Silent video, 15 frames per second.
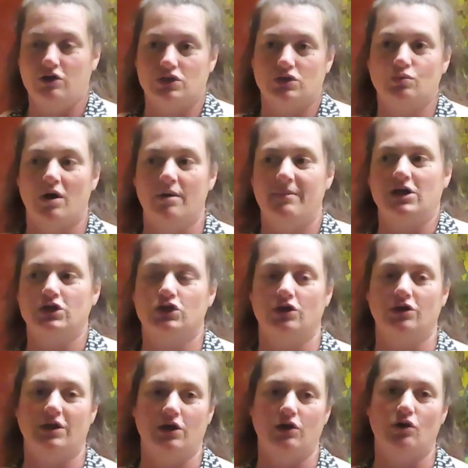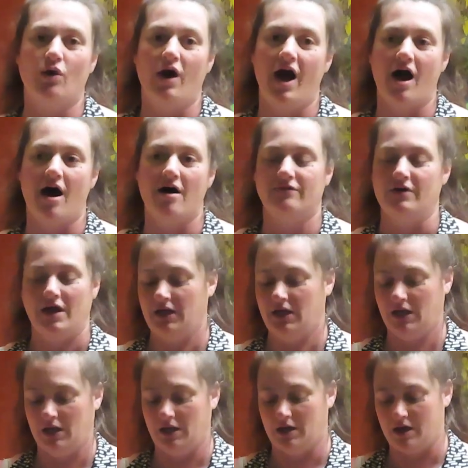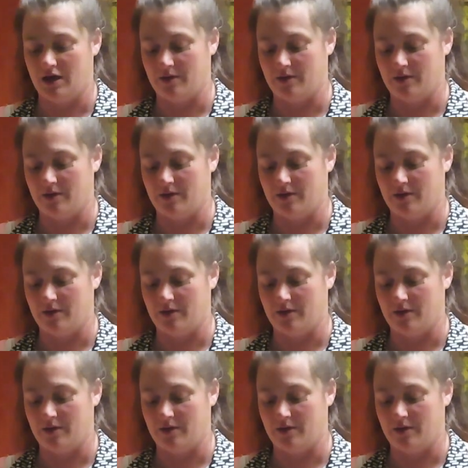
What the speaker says: You just want to make sure that you don't have any